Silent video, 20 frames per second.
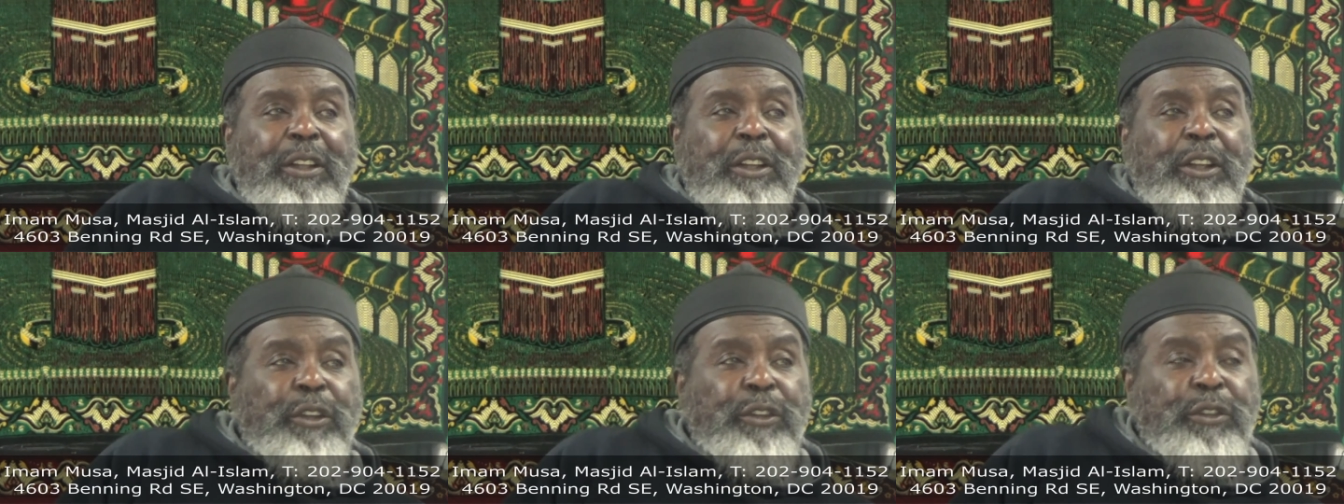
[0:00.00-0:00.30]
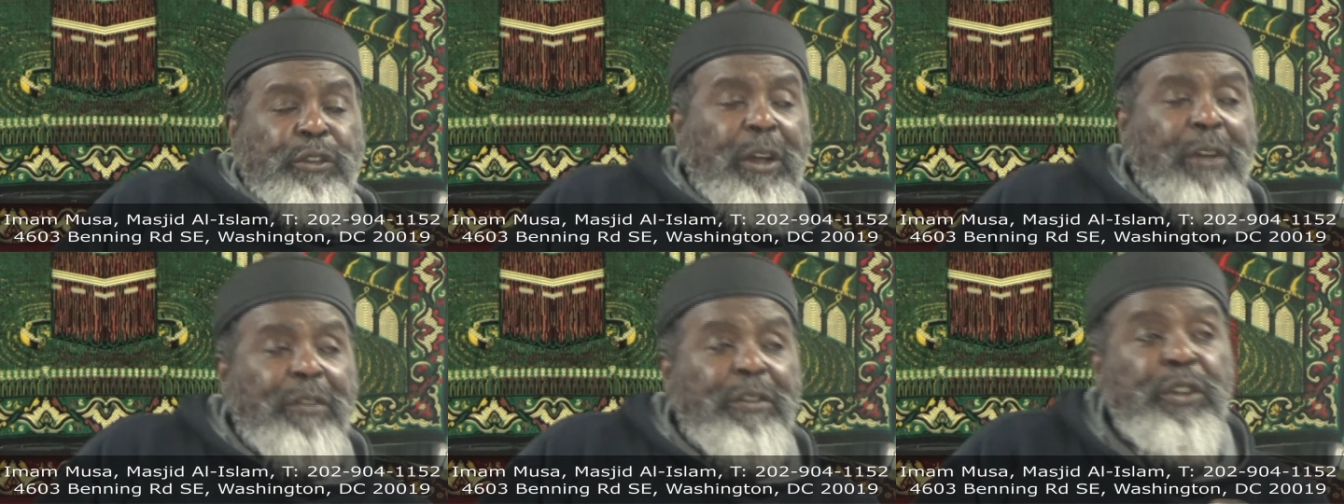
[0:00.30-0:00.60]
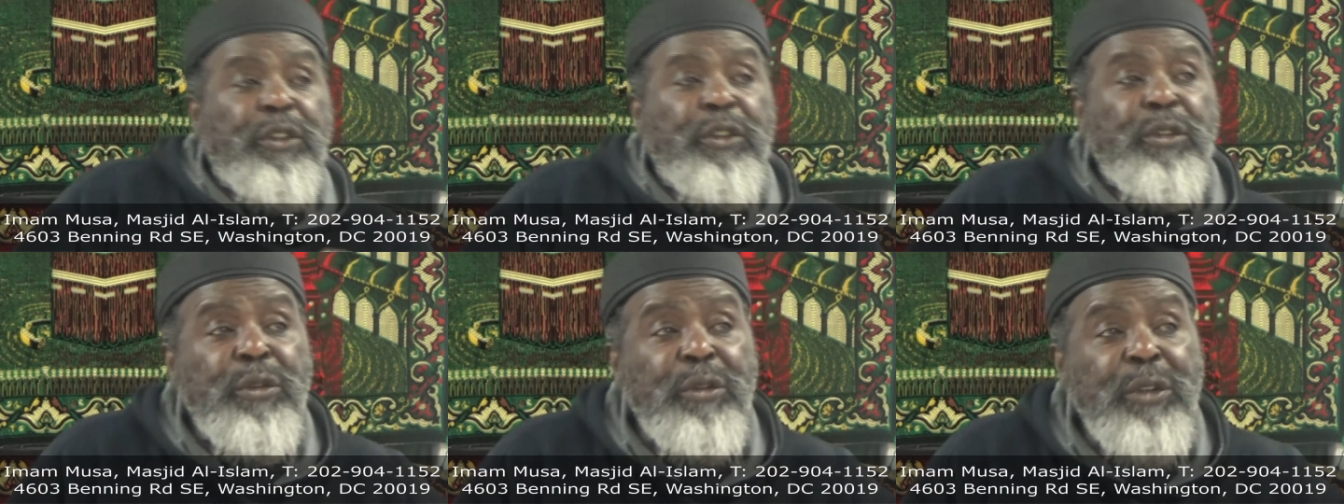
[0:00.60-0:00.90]
So
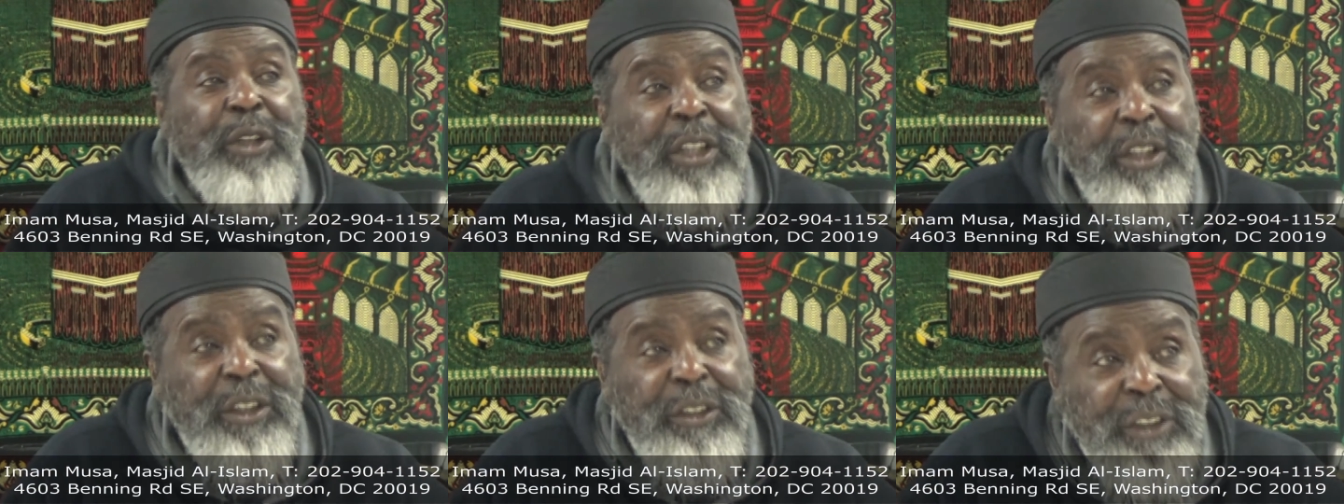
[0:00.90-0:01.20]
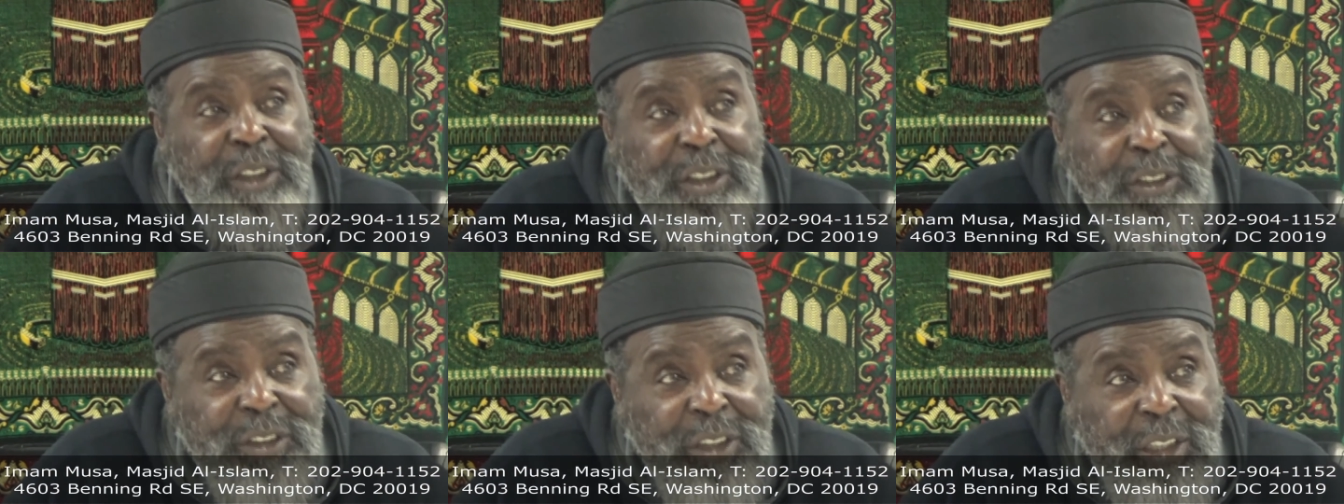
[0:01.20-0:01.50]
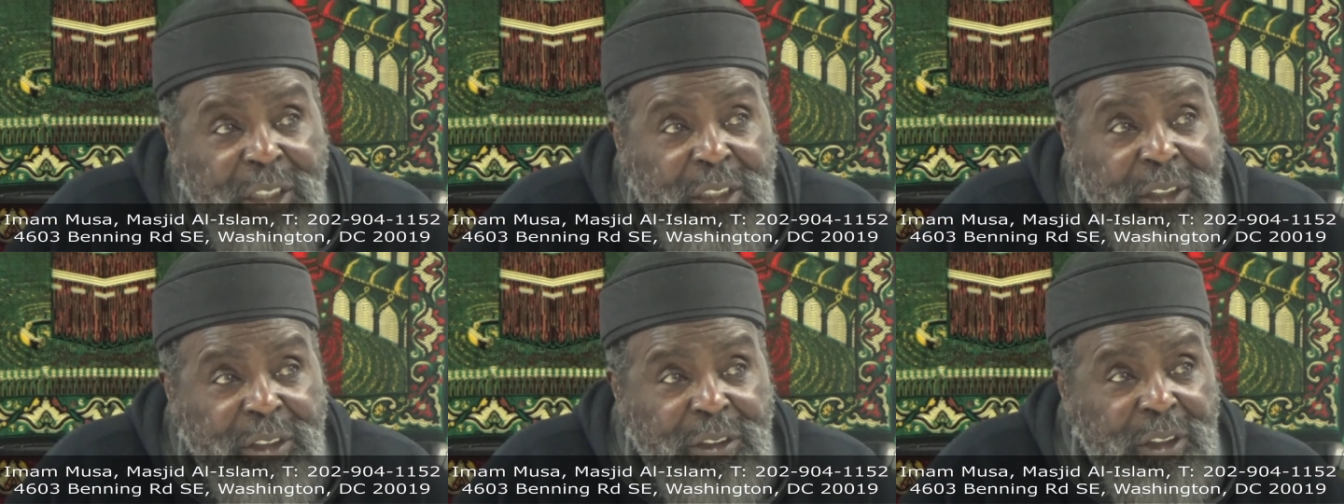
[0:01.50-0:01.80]
every two years they
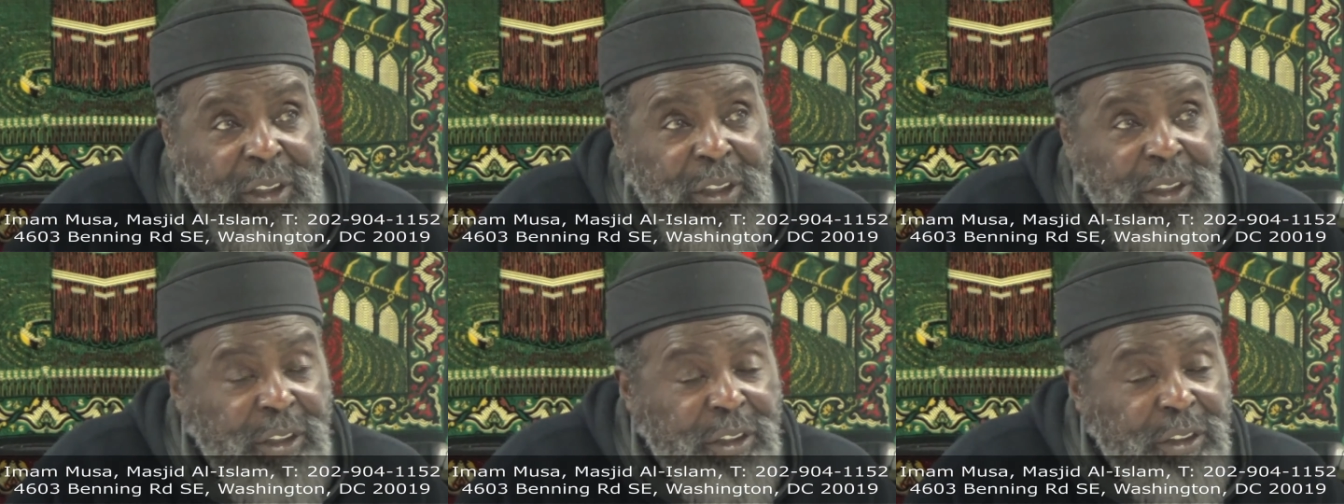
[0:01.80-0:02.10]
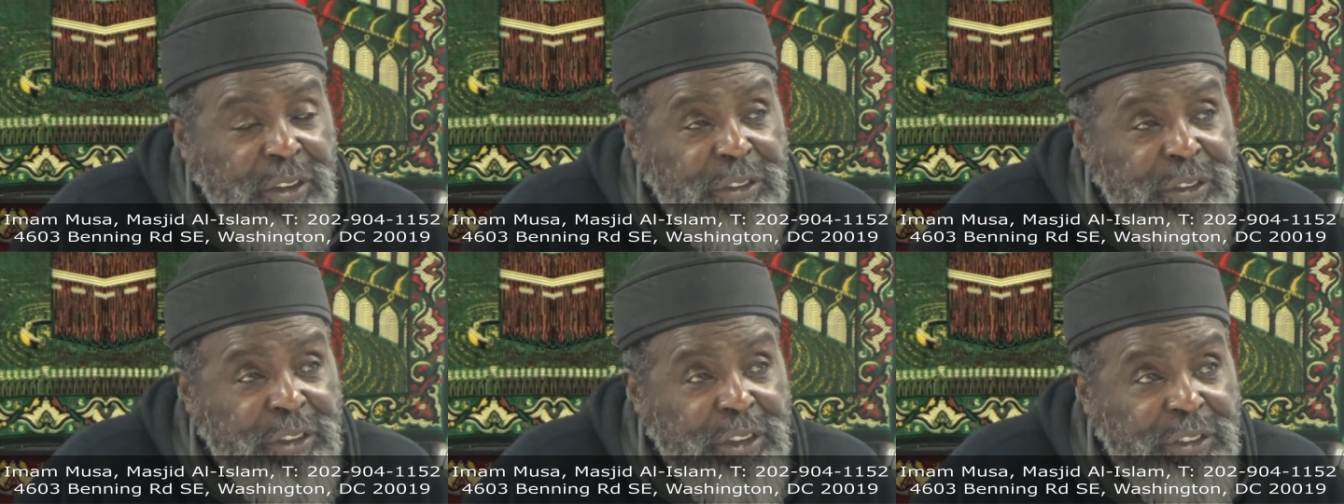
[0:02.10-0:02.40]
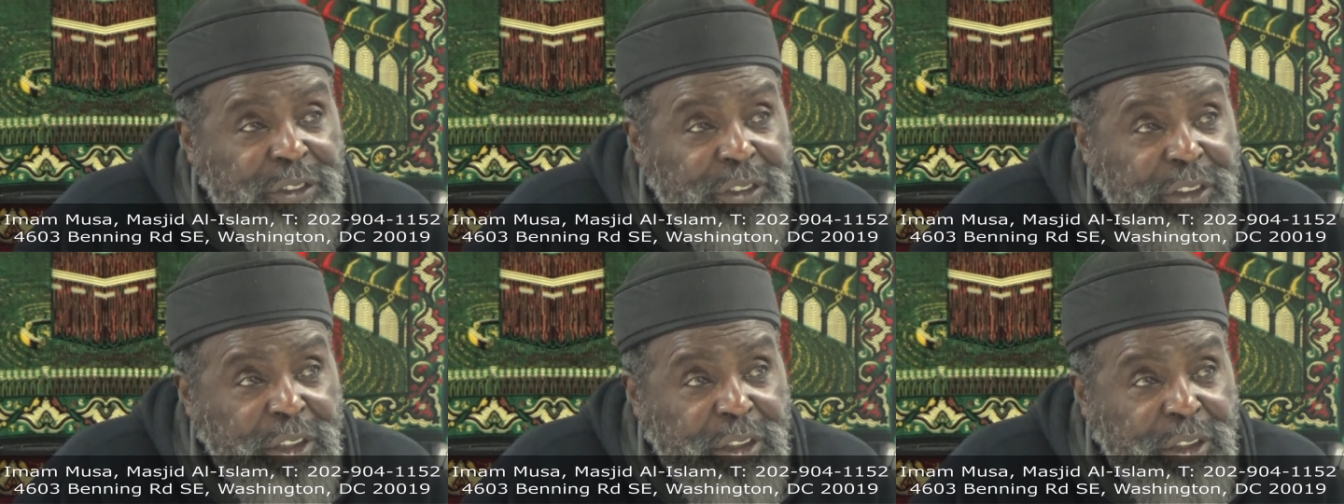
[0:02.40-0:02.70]
change.
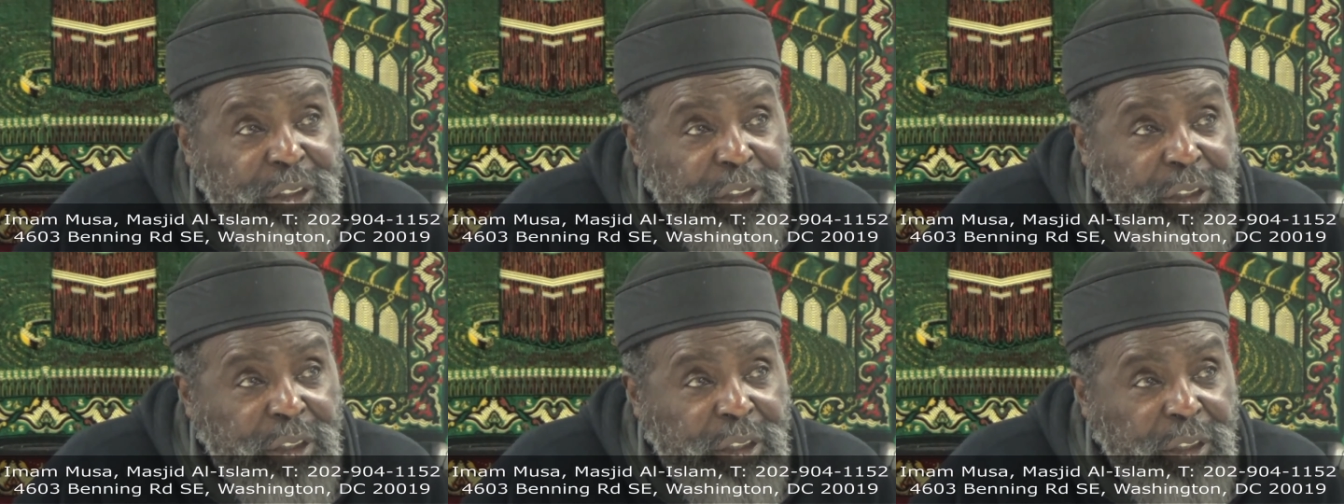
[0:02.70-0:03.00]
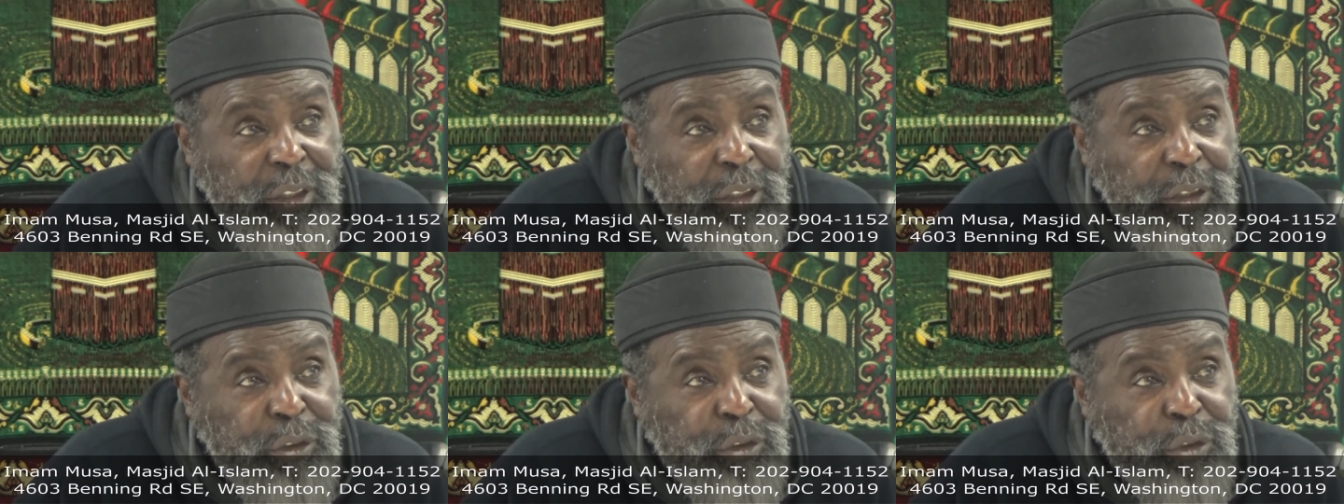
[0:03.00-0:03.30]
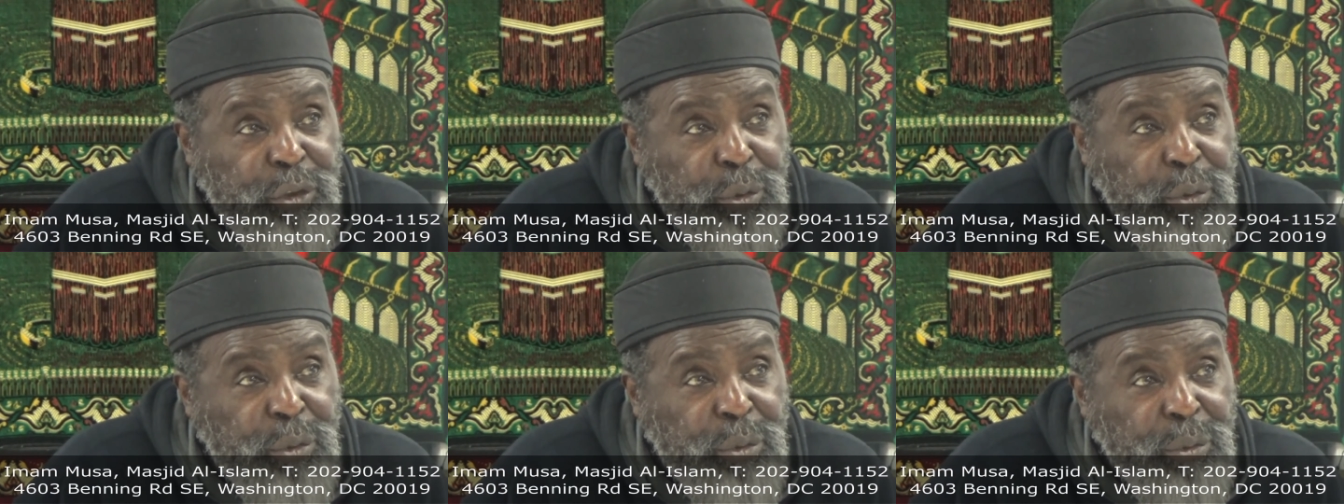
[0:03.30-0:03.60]

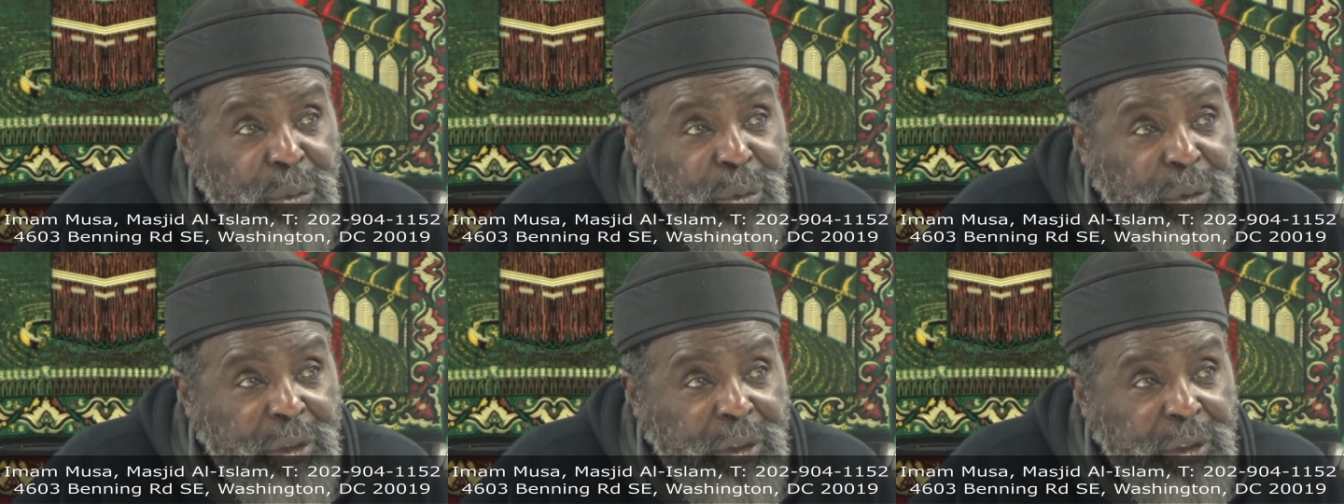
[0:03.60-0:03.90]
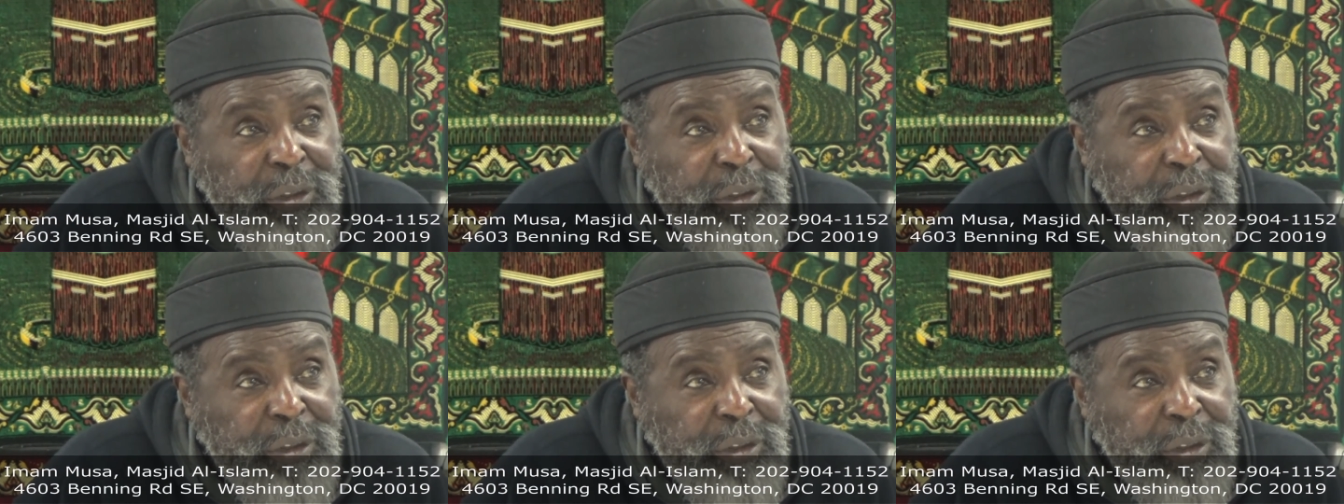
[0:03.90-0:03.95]
62,